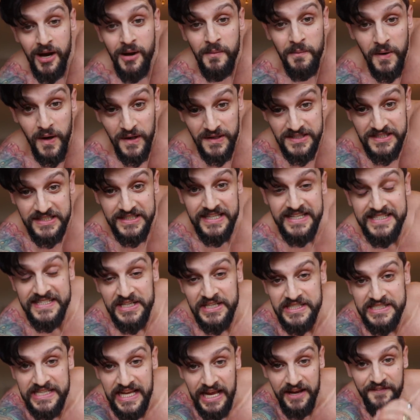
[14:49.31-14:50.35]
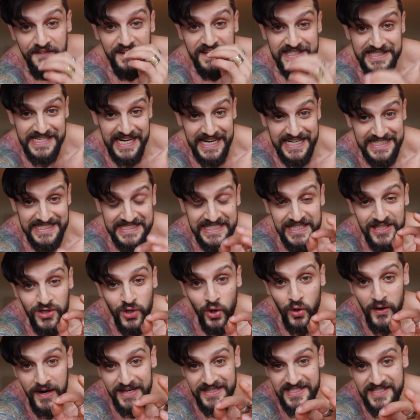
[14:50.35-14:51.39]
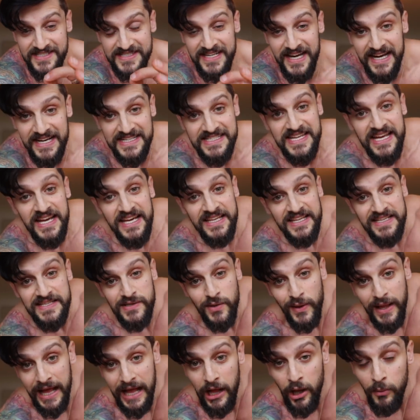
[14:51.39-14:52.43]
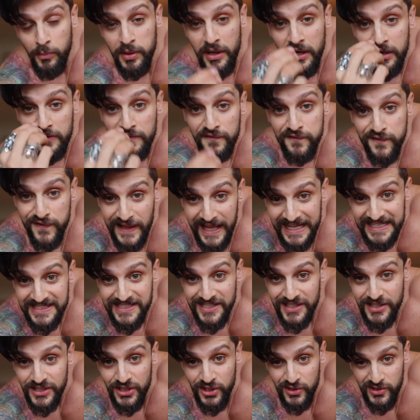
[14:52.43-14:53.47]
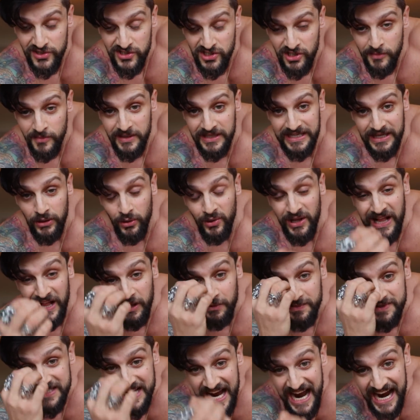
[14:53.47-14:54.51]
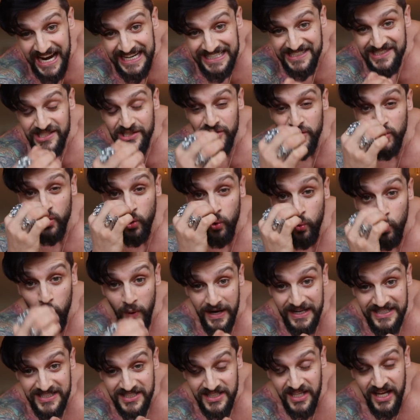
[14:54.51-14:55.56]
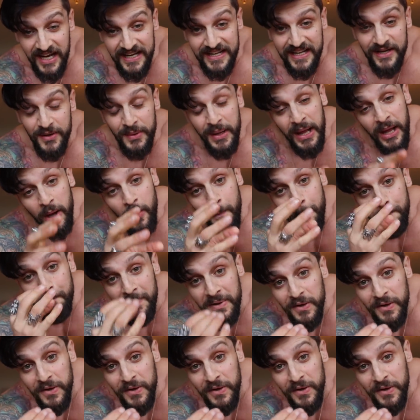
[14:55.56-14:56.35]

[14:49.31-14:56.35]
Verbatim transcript: But this is a fantastic core exercise. This will help flatten your stomach. It will help tighten your waistline and it'll help